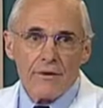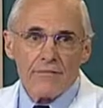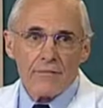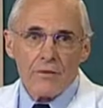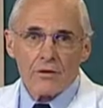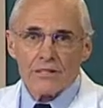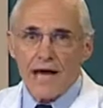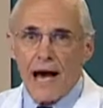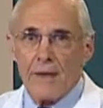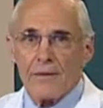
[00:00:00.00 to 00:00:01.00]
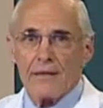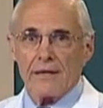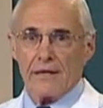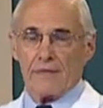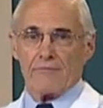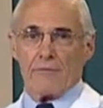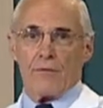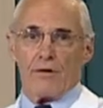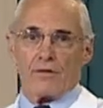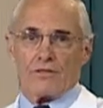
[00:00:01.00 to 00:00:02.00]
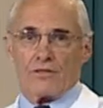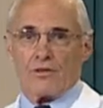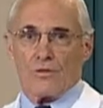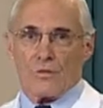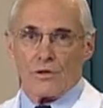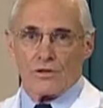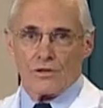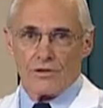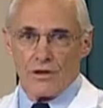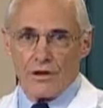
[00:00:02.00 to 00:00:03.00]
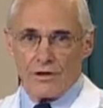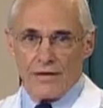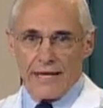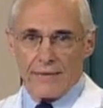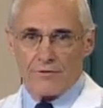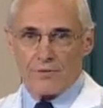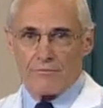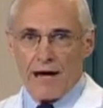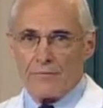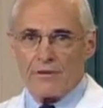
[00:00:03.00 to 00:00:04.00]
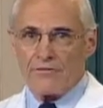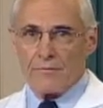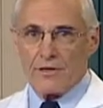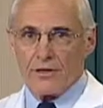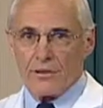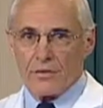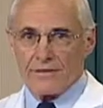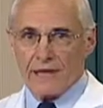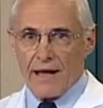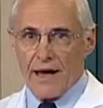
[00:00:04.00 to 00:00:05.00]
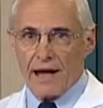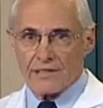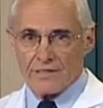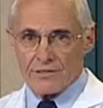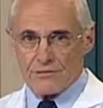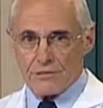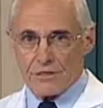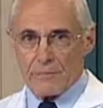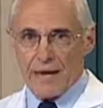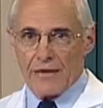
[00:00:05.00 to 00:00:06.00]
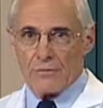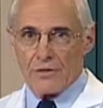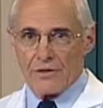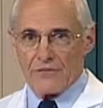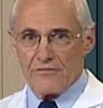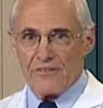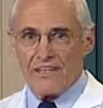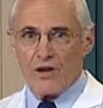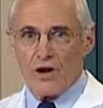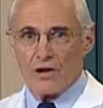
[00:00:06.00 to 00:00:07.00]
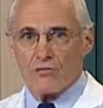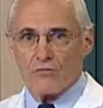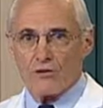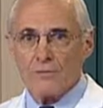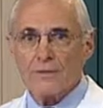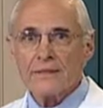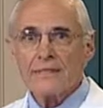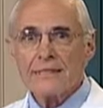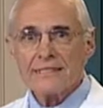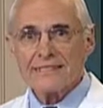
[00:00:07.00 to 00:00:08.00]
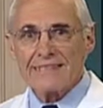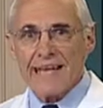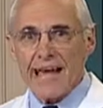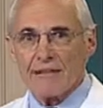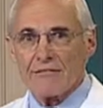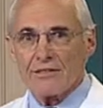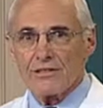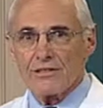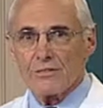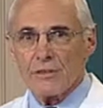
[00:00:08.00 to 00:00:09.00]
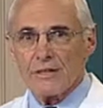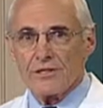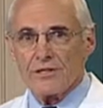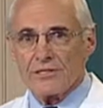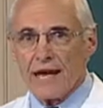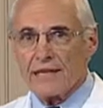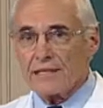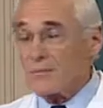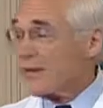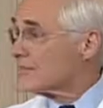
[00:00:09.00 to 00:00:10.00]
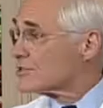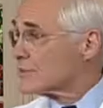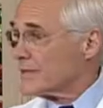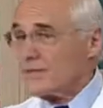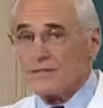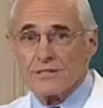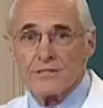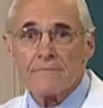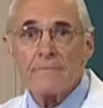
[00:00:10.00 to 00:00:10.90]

of the most common promoters in the world are names you're probably familiar with. Dioxin's a real bad one, the phenol group, saccharin, the sweetener, cyclamate sweeteners.